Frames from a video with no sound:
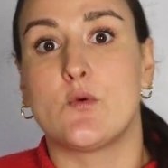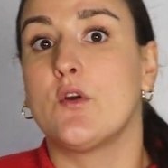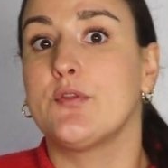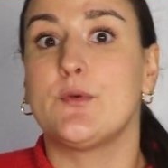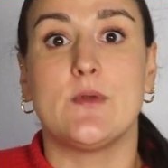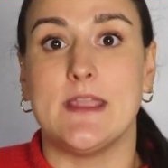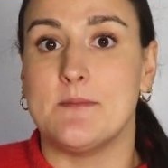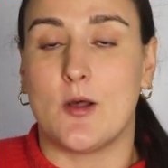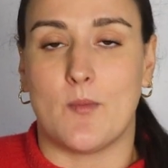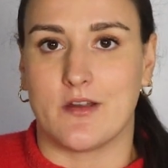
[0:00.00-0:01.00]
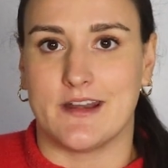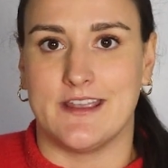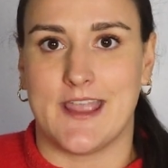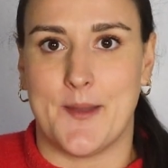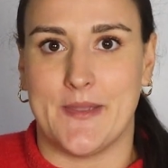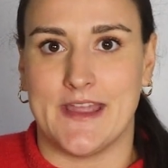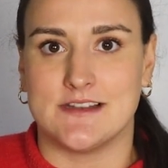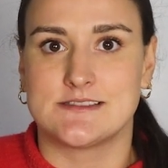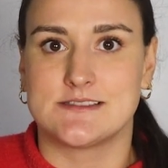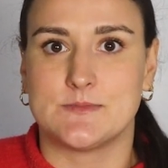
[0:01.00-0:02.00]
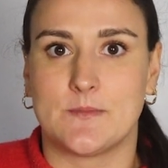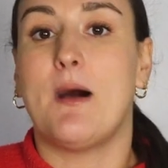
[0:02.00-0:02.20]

or through email marketing campaigns.